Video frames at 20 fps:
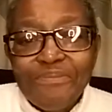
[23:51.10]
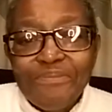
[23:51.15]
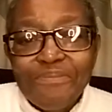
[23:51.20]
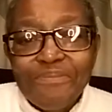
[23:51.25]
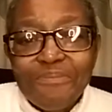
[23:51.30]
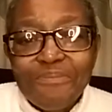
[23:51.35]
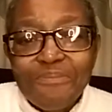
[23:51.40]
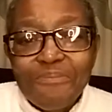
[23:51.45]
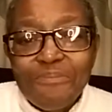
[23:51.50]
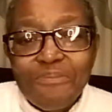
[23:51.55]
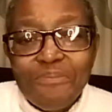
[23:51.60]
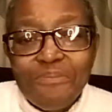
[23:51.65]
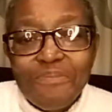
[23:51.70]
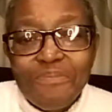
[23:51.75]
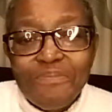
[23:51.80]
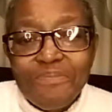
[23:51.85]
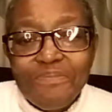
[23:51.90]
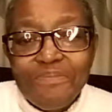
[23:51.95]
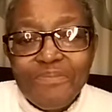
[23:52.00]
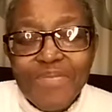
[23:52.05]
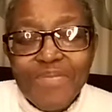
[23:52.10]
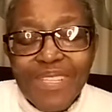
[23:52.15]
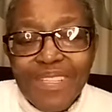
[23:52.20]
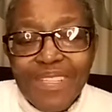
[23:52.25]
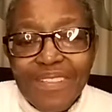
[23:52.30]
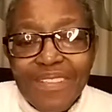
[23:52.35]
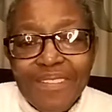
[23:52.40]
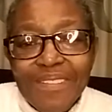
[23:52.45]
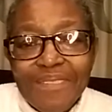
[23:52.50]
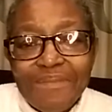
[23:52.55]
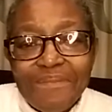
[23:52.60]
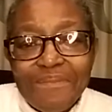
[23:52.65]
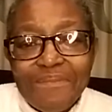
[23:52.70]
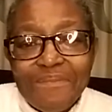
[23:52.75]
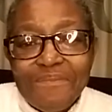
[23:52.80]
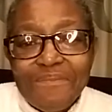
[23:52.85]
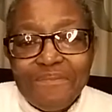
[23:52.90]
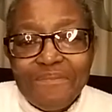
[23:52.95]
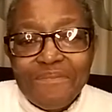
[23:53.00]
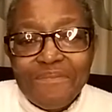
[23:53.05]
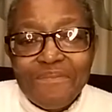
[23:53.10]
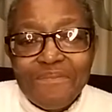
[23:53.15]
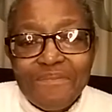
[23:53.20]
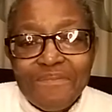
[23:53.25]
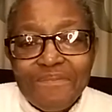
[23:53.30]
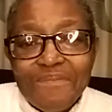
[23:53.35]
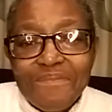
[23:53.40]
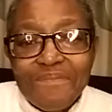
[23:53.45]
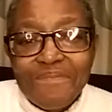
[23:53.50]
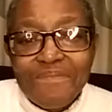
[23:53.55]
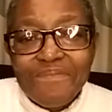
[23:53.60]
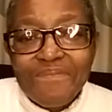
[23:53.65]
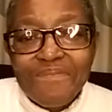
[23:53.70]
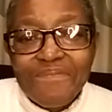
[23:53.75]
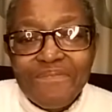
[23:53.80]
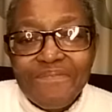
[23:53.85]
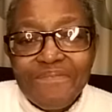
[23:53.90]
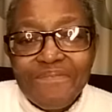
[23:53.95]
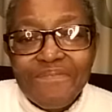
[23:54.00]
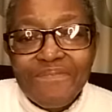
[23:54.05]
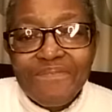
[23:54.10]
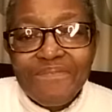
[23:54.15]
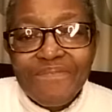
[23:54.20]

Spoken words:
No one is speaking in this clip.